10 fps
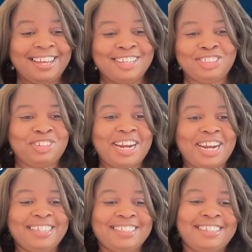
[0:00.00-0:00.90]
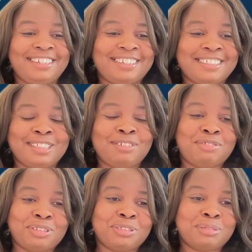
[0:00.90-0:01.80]
it's great. I live
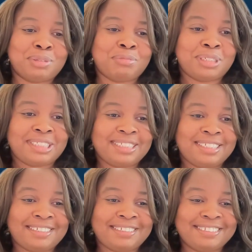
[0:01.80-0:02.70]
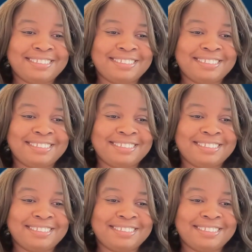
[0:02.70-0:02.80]
for those moments. Yeah.